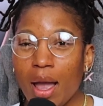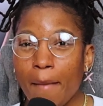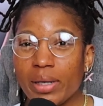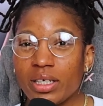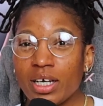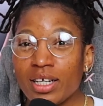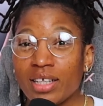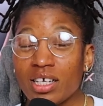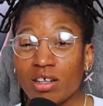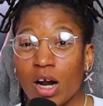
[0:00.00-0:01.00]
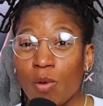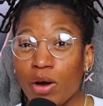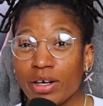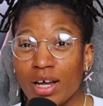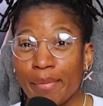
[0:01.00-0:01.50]
But then they started
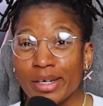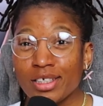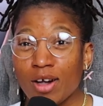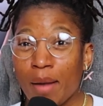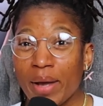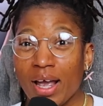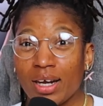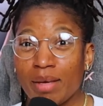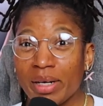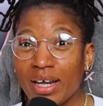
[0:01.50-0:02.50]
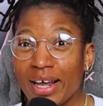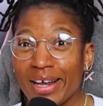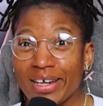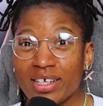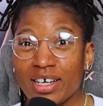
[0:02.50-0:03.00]
walking up and they started buying
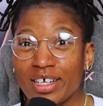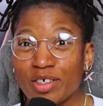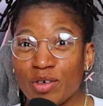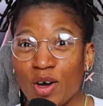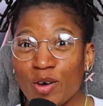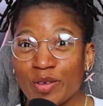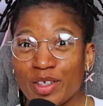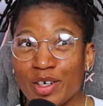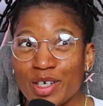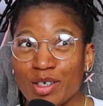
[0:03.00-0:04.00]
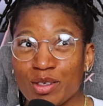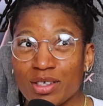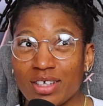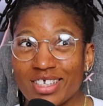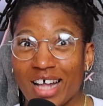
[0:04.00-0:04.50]
lemonade, and the girls
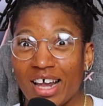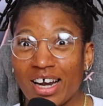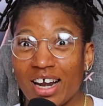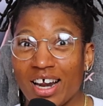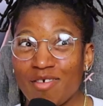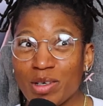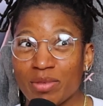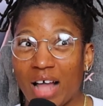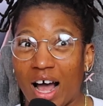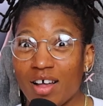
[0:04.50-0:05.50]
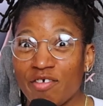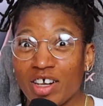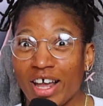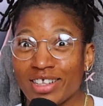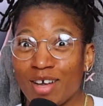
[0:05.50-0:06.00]
was excited, and they was. I
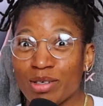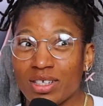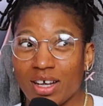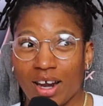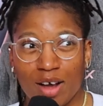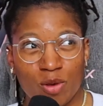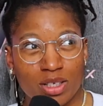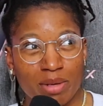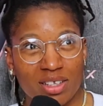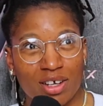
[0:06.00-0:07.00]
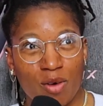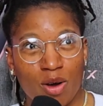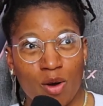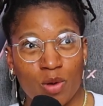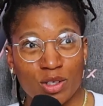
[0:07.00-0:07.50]
feel like they was looking like, what's about to go
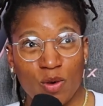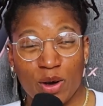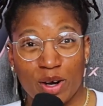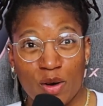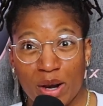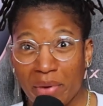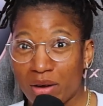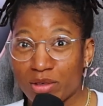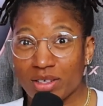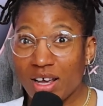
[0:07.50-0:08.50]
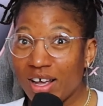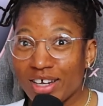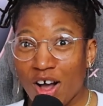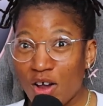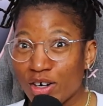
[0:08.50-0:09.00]
on? What's going on? They probably was
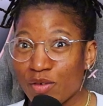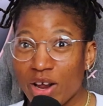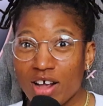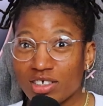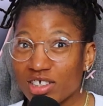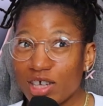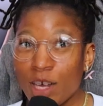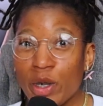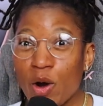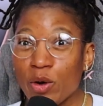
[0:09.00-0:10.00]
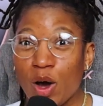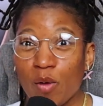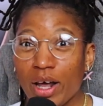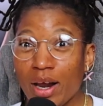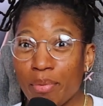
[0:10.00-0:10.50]
calling around. See, we don't know
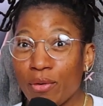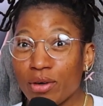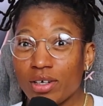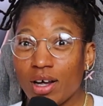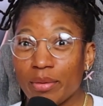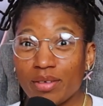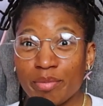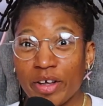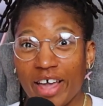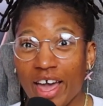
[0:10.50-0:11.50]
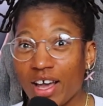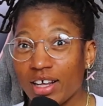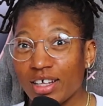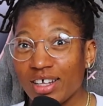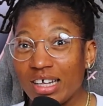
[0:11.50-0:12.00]
why they pulled up, but hey.